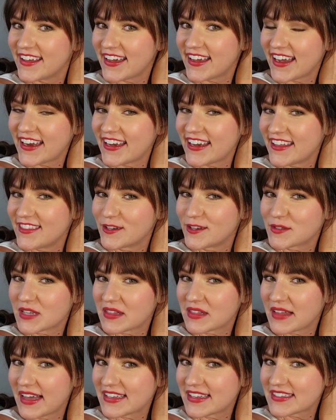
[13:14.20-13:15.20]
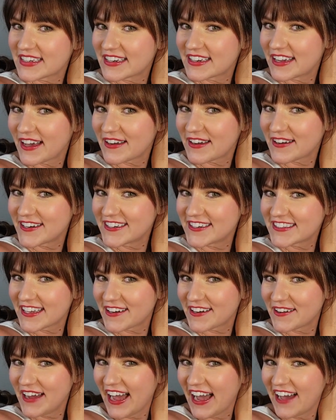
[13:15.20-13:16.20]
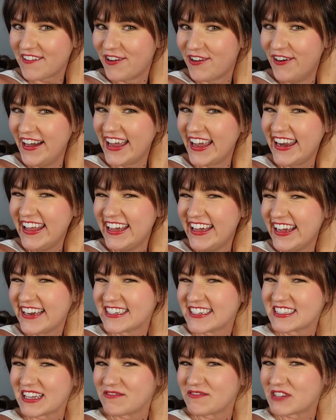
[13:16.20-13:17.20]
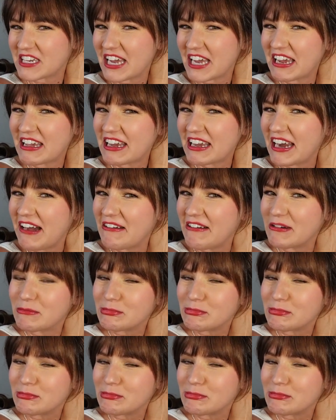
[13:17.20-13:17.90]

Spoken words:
I need those elastic cutters. I don't have one. I just have to yank it out.